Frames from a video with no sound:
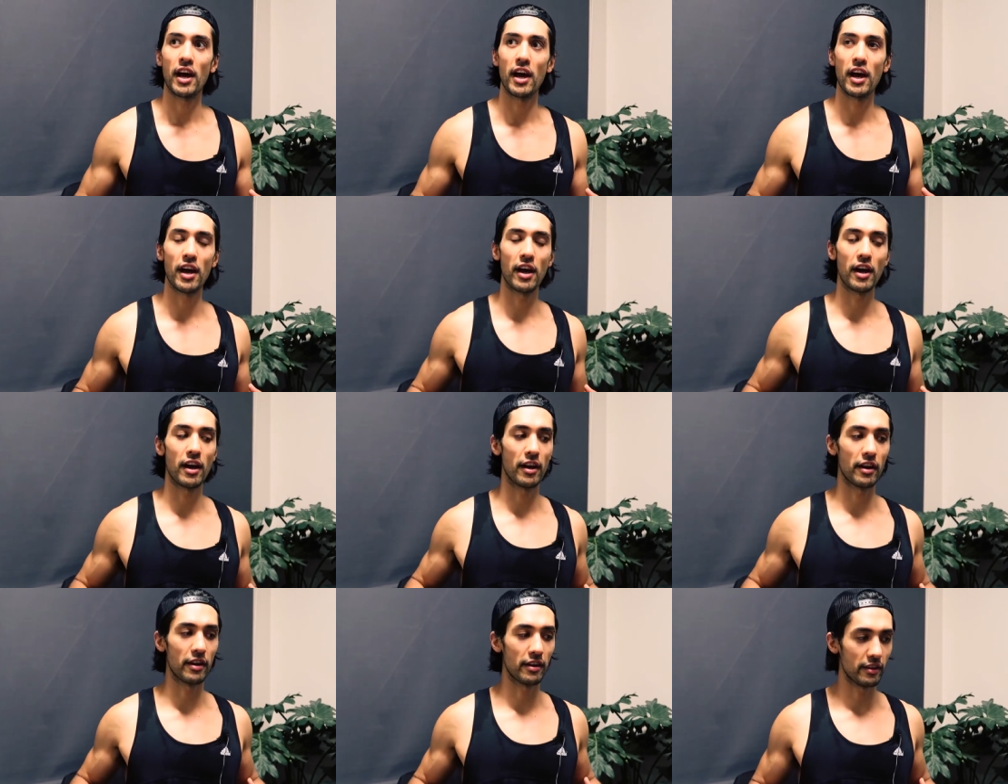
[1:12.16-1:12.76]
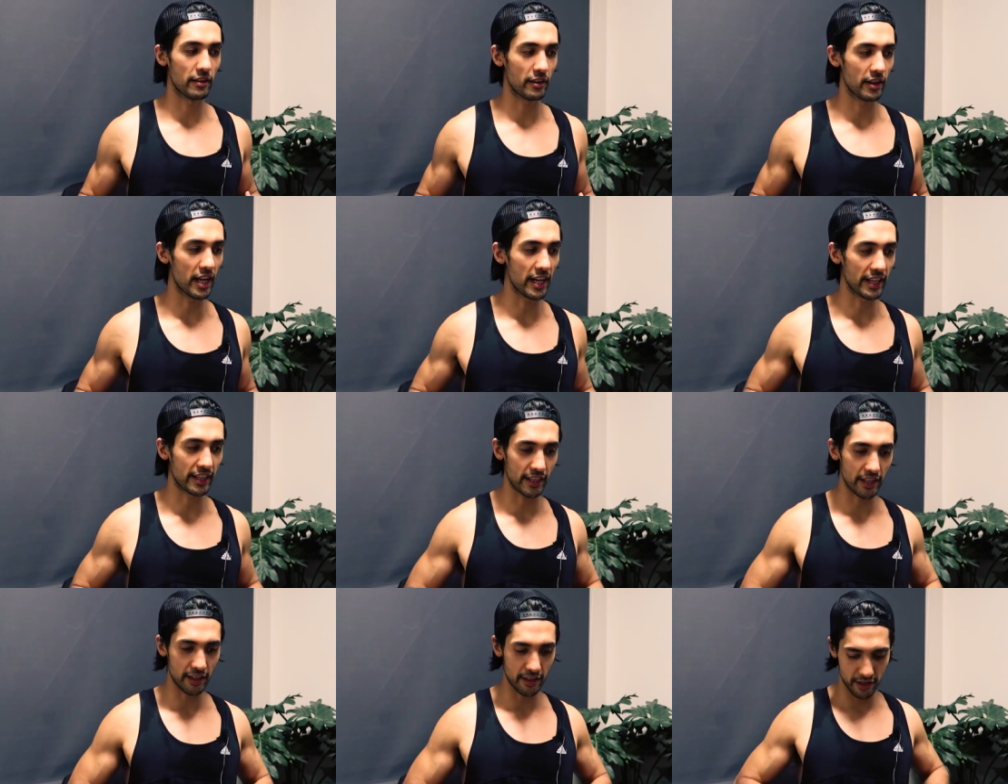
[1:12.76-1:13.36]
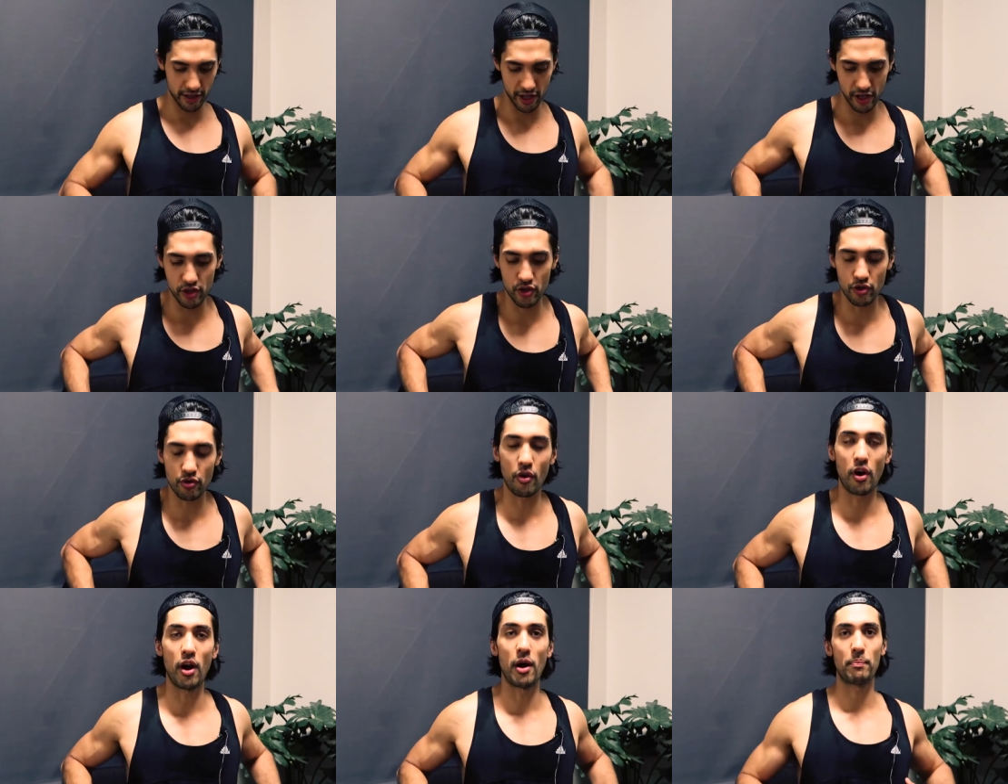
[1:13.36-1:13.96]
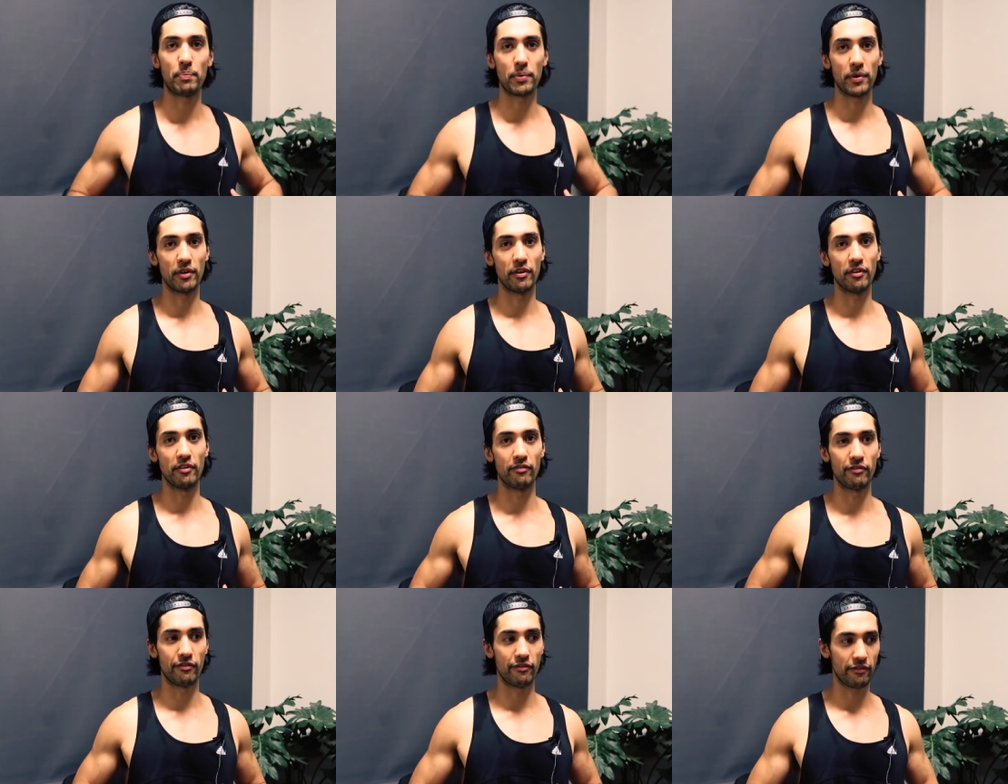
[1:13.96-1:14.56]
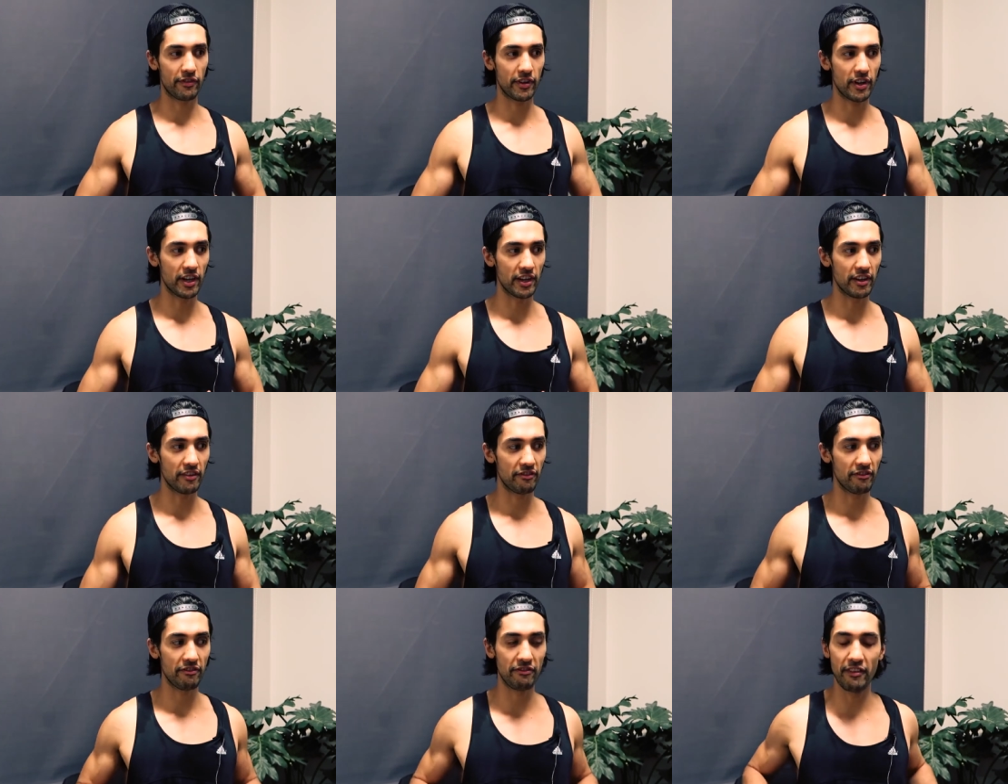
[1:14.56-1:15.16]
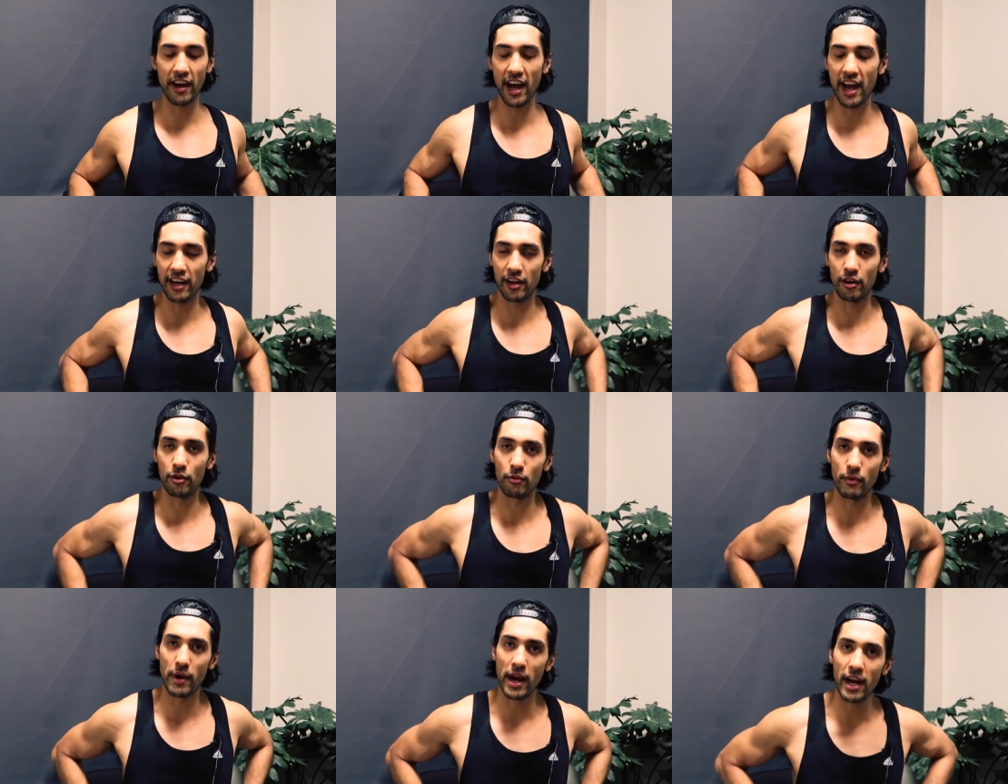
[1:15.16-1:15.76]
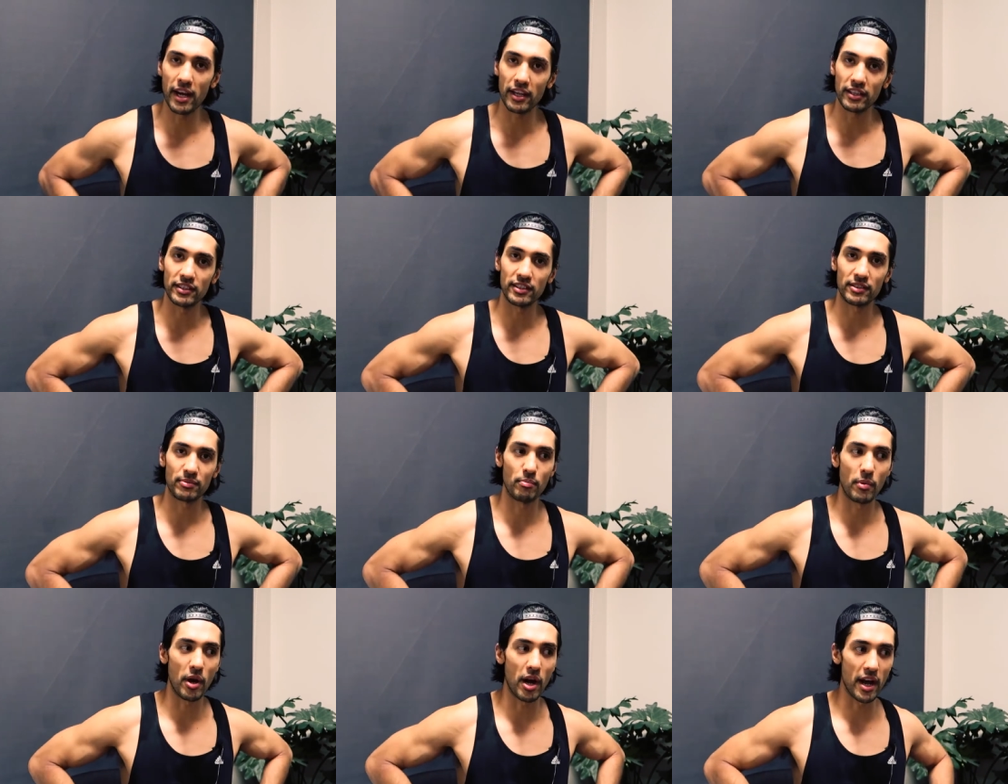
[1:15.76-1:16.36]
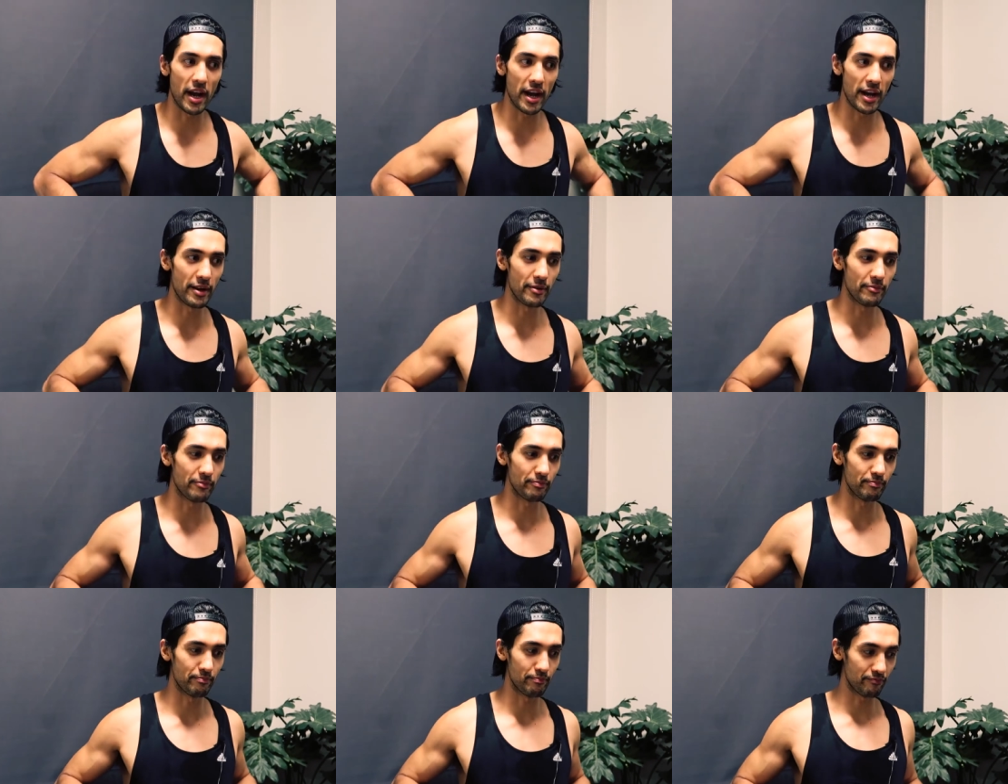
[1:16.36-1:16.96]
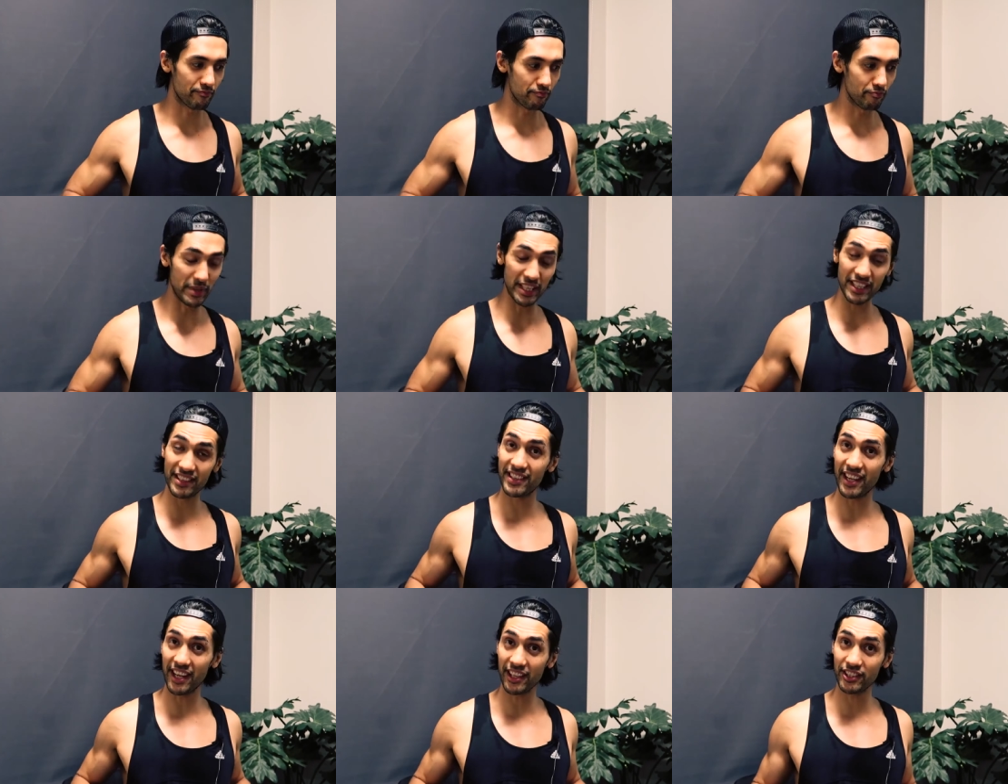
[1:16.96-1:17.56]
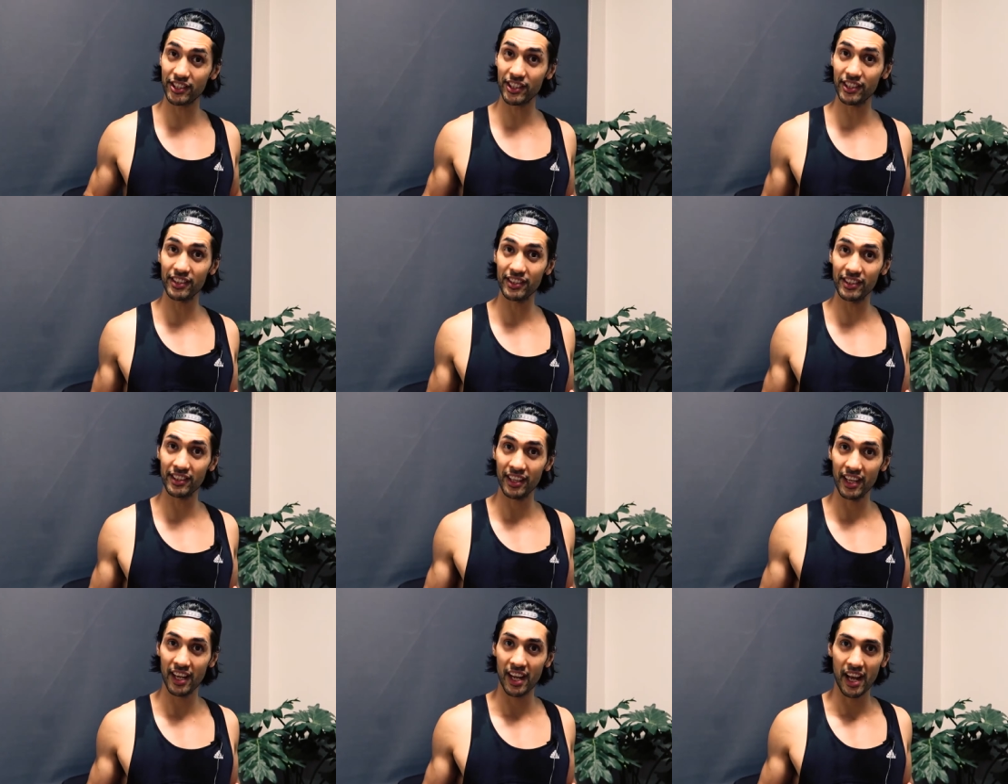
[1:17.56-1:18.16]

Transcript: uh, like a drop of kind of fat around my midsection,